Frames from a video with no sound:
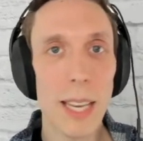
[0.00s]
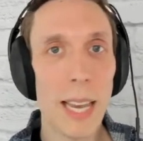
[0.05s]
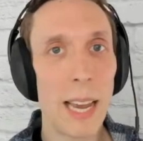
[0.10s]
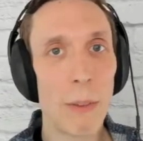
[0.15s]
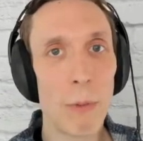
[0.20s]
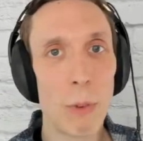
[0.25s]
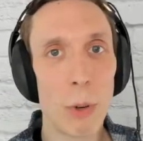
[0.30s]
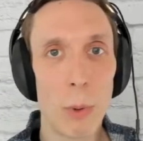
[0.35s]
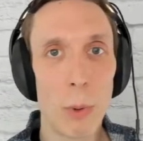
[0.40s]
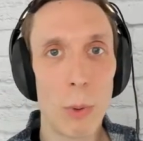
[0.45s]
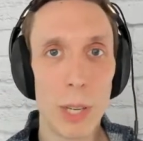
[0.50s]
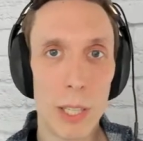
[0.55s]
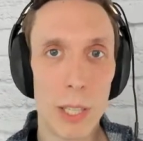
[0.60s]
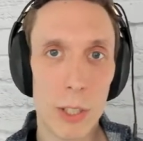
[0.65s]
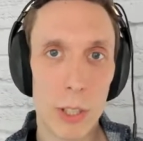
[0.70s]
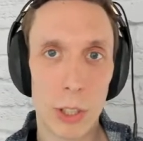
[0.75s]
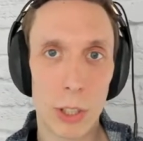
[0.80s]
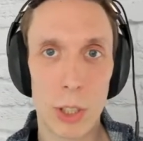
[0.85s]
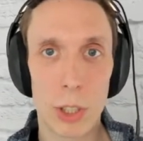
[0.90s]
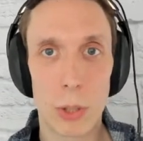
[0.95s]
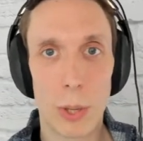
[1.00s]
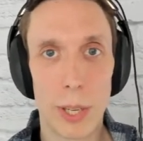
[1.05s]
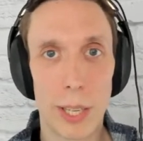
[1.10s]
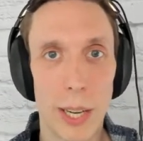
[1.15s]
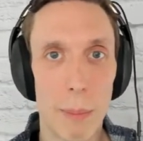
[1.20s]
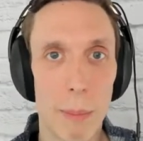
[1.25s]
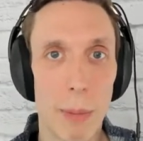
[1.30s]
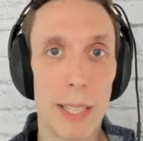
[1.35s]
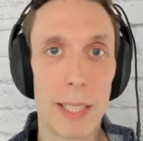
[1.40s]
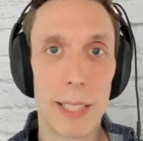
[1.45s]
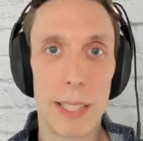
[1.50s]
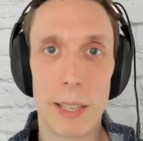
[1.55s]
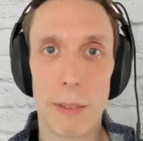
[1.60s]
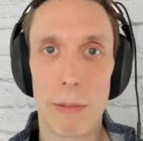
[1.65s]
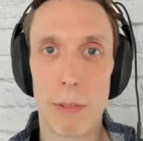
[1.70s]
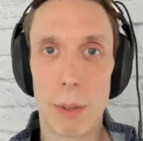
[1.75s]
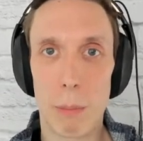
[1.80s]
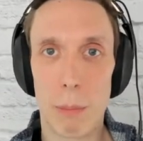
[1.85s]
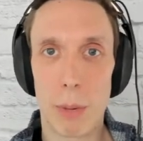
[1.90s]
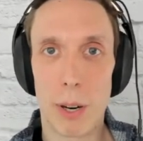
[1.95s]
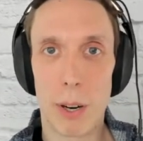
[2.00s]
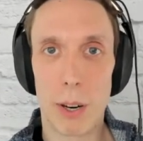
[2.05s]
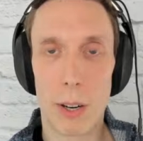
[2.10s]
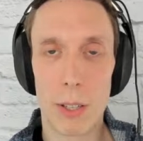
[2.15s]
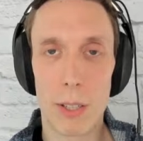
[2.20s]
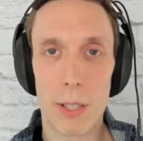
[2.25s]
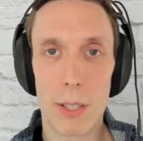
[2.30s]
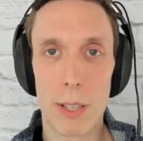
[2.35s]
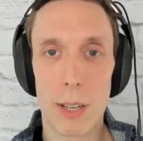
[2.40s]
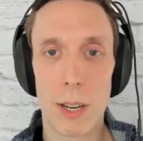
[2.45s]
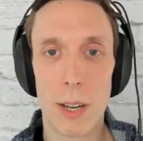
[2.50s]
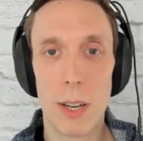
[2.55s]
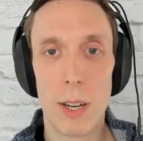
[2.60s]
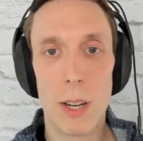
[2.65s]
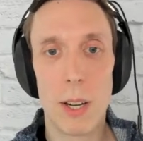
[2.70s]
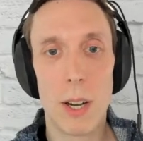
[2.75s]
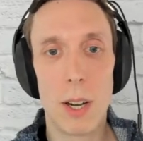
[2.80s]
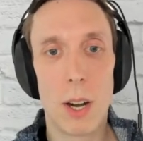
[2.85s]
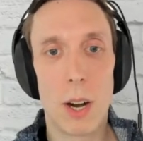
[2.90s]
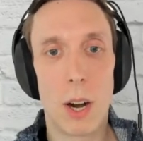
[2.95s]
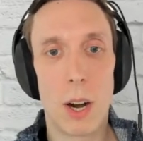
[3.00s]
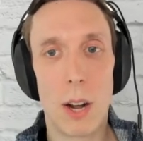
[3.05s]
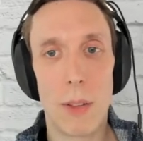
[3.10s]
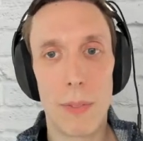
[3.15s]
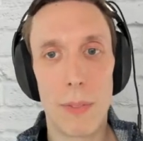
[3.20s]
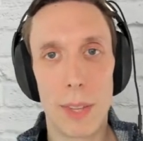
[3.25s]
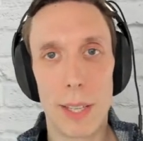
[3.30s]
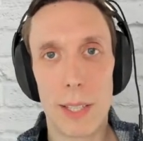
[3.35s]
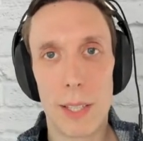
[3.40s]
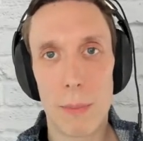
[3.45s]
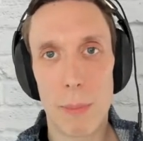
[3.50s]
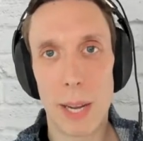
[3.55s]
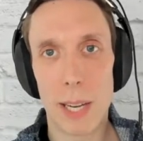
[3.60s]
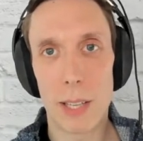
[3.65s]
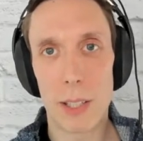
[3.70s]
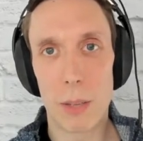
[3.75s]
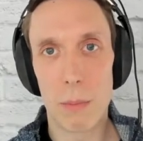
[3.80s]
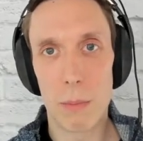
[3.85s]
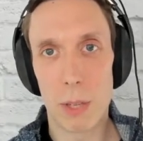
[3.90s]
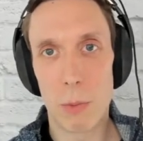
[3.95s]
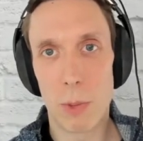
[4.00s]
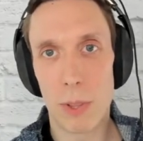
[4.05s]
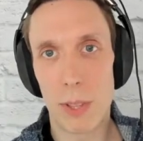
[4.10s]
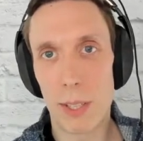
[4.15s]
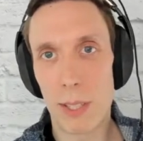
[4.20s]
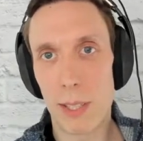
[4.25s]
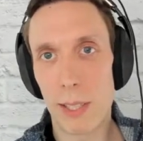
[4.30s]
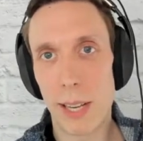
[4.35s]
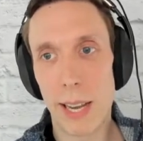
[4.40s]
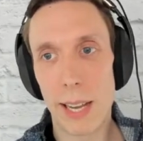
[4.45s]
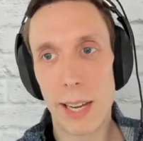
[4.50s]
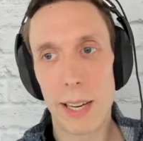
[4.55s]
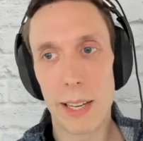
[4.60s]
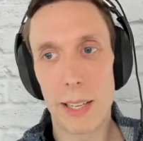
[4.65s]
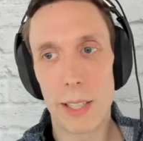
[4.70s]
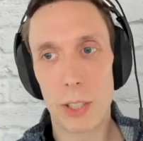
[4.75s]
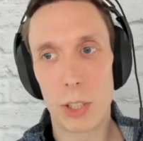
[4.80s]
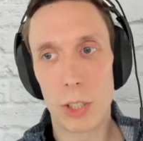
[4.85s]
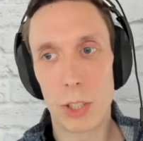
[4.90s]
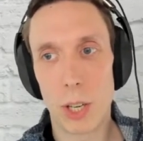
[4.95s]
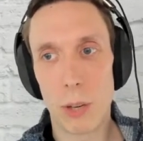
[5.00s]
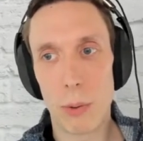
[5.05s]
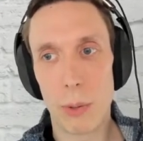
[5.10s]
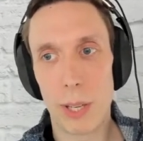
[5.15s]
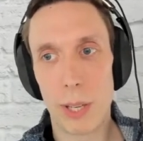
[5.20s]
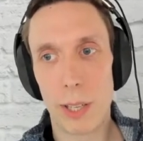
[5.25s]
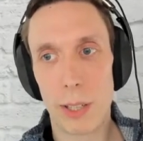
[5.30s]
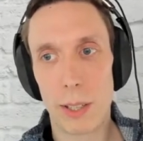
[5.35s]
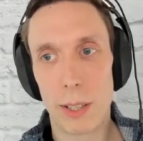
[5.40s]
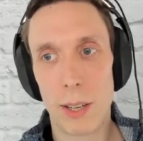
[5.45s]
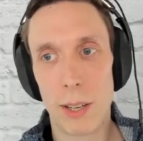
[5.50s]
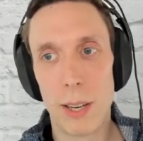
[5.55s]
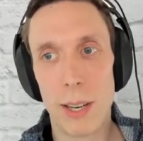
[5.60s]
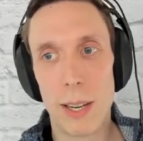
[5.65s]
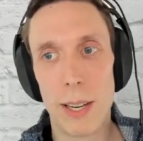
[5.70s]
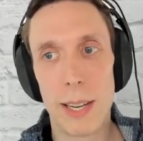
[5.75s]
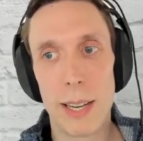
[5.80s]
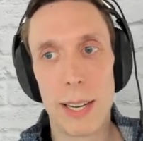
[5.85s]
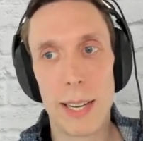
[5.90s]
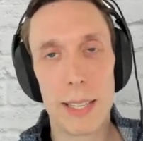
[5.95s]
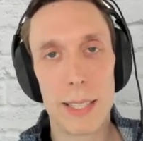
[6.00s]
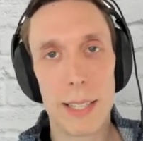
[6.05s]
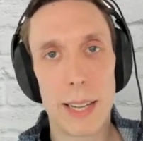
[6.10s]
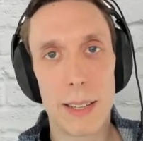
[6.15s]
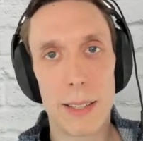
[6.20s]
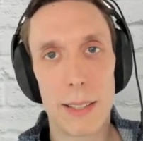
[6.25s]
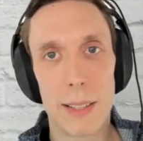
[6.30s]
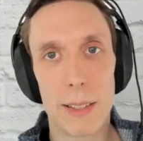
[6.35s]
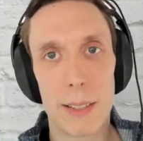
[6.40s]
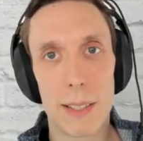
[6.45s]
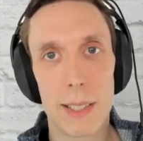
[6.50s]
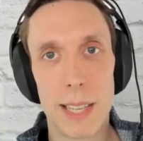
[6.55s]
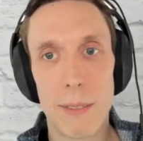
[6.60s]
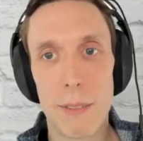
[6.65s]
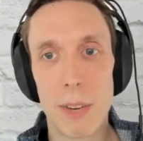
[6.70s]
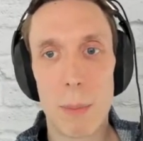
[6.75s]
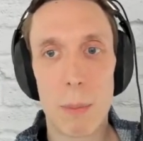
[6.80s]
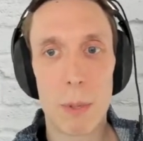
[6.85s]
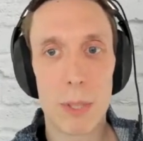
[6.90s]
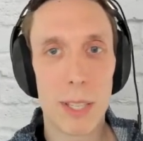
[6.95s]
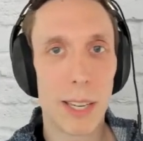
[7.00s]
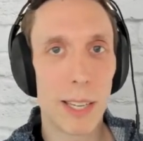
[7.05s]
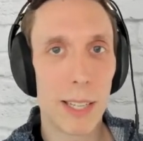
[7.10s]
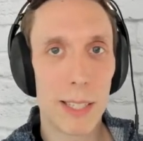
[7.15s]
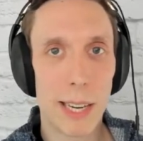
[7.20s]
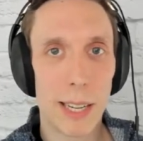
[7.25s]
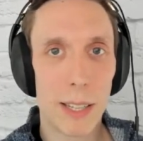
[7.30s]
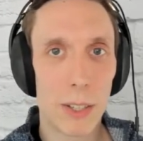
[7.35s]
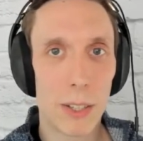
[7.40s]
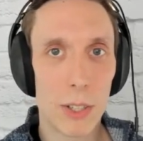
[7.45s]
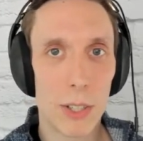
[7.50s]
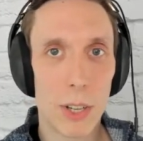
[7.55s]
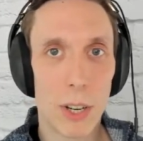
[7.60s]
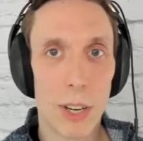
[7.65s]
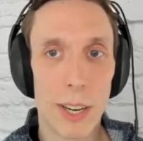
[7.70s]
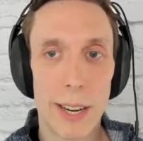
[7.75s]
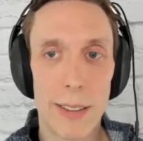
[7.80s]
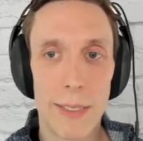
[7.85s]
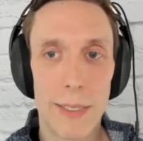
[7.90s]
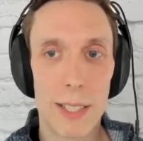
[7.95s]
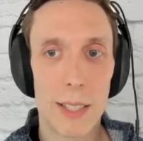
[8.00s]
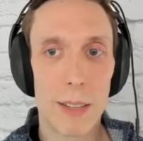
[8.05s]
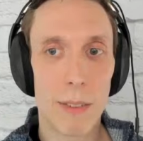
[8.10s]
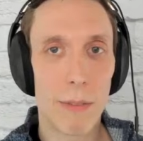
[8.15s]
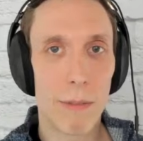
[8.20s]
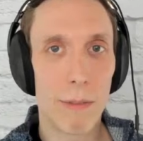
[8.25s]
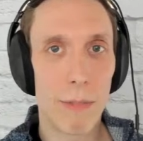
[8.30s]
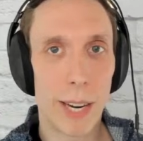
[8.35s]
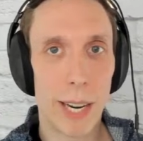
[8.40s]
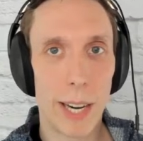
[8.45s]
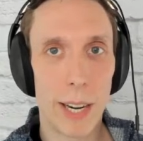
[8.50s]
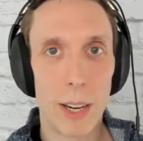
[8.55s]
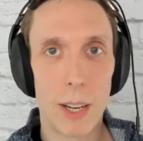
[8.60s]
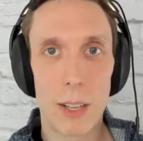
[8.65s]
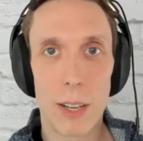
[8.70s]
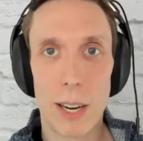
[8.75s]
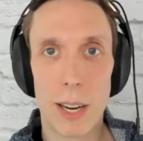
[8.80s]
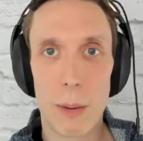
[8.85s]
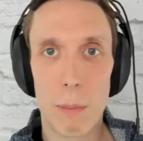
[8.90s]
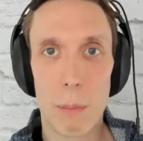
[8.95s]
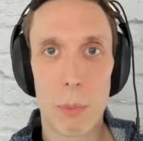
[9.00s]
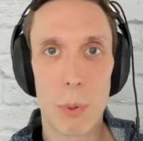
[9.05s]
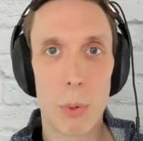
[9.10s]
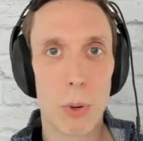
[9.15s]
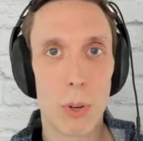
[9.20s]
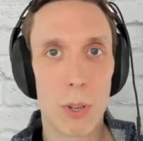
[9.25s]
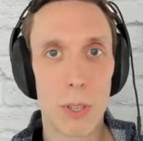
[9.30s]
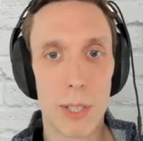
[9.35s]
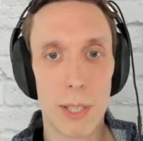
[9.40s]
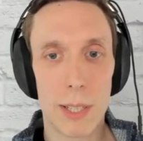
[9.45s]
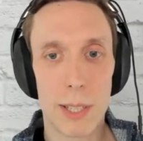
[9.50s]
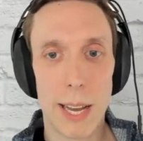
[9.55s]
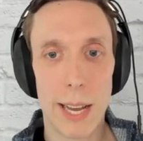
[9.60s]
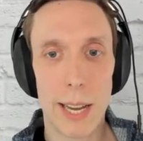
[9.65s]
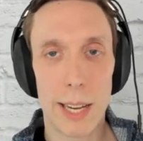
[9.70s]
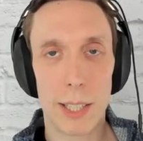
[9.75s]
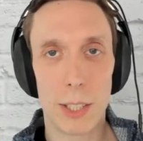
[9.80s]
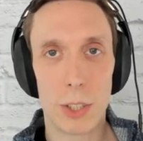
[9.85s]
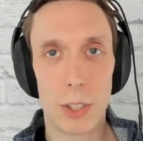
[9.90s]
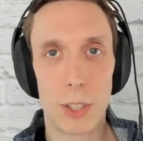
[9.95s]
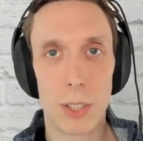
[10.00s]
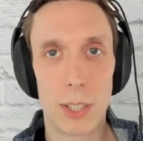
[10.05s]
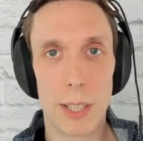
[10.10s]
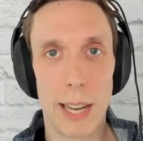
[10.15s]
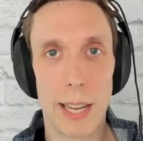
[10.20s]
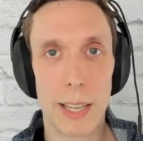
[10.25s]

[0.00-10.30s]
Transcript: everyone is just showing up at different parts on these spectrums. And what this data is showing is that 70% of sellers are in this fair and poor stage.